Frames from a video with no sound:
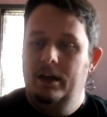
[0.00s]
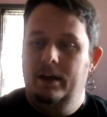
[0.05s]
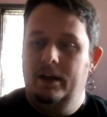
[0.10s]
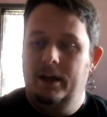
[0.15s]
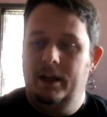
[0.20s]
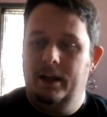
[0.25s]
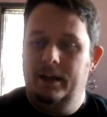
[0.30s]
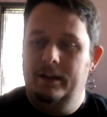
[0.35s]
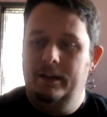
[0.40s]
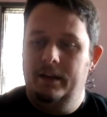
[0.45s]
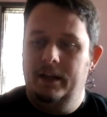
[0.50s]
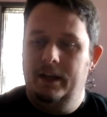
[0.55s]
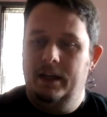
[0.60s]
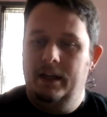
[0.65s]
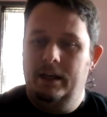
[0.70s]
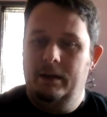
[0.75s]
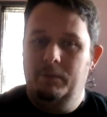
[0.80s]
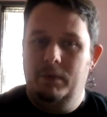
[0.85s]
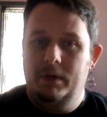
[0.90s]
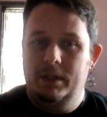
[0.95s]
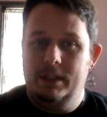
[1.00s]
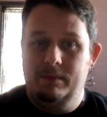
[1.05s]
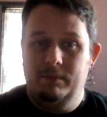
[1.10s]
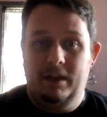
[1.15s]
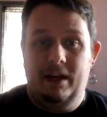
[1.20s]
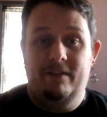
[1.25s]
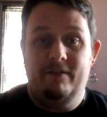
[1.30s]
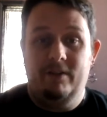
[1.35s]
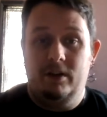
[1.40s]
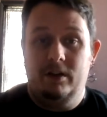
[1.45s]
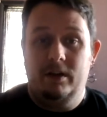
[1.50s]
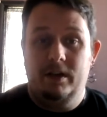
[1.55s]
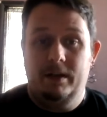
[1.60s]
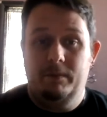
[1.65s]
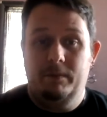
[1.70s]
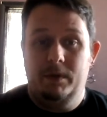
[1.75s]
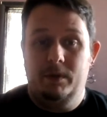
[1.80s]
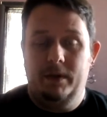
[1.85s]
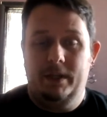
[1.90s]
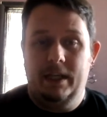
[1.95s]
and then put some lavender in
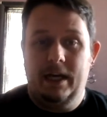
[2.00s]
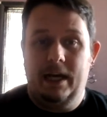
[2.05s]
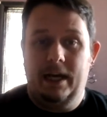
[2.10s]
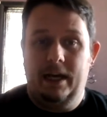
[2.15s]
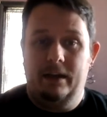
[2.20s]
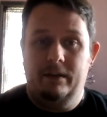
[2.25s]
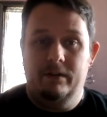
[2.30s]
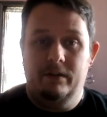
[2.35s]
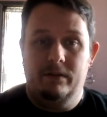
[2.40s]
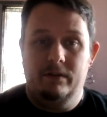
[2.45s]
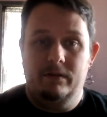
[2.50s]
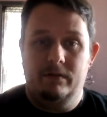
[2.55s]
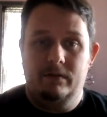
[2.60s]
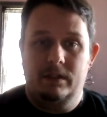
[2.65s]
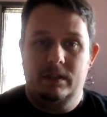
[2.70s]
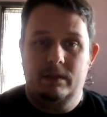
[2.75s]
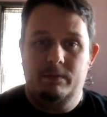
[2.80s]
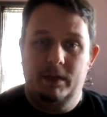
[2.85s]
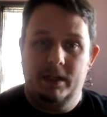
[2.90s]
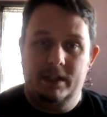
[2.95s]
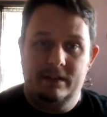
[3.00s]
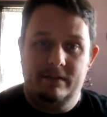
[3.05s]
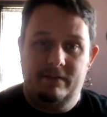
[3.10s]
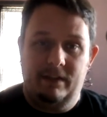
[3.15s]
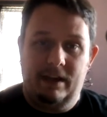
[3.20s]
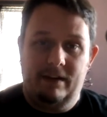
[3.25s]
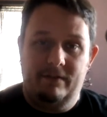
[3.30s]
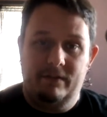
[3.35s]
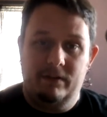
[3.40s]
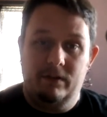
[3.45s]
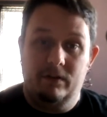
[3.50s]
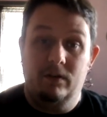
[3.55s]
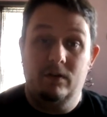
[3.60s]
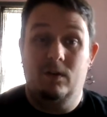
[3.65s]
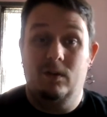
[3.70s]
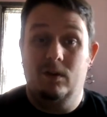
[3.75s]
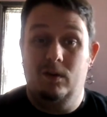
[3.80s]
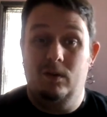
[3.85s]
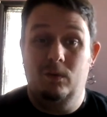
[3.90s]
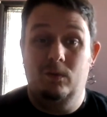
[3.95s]
between that, either sprigs of lavender
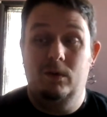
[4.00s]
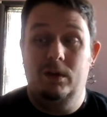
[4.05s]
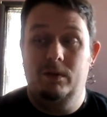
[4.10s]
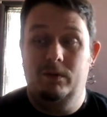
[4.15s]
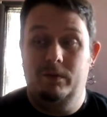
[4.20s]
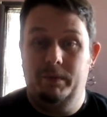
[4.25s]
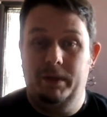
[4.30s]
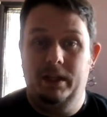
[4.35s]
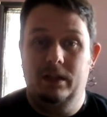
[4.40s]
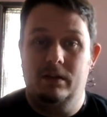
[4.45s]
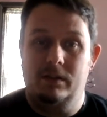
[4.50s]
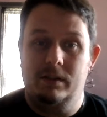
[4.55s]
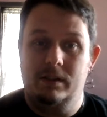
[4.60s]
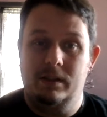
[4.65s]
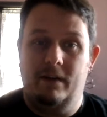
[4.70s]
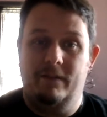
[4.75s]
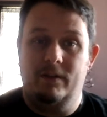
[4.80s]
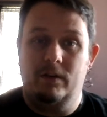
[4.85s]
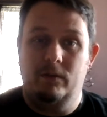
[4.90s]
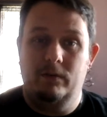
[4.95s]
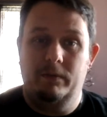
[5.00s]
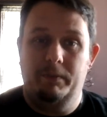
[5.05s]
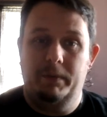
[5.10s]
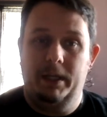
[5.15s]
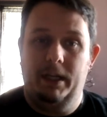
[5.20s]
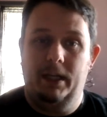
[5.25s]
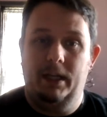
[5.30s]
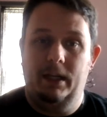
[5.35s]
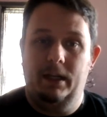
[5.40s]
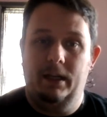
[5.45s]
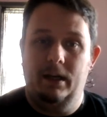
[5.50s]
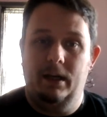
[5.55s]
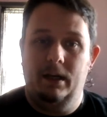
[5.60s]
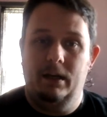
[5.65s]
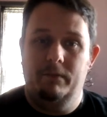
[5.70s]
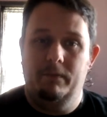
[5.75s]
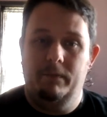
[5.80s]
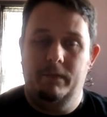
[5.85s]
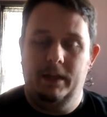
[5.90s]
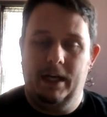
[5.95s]
or what would be a little softer would be
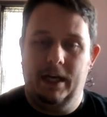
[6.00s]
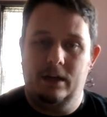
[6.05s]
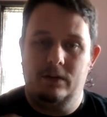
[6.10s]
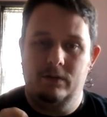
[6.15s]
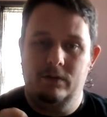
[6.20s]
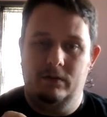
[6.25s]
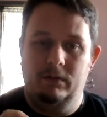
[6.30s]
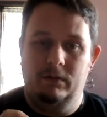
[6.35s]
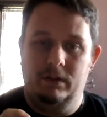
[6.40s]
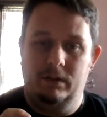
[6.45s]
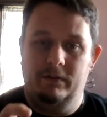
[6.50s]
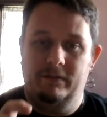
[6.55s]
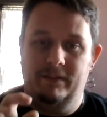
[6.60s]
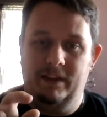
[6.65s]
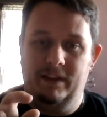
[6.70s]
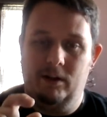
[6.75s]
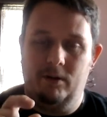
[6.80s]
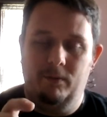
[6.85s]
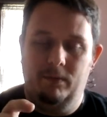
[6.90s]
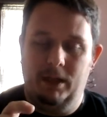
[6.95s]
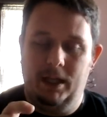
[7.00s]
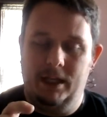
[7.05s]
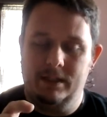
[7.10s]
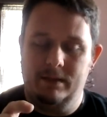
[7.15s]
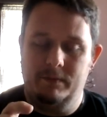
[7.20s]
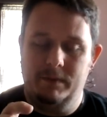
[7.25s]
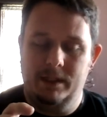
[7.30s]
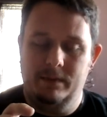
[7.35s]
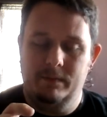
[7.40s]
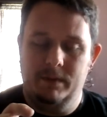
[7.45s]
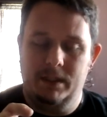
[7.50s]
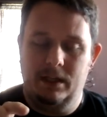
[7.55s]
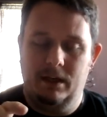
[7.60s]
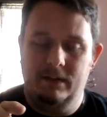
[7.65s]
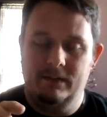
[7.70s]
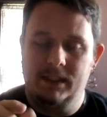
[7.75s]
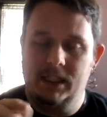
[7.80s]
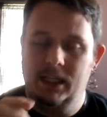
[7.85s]
the actual little flower blossoms themselves,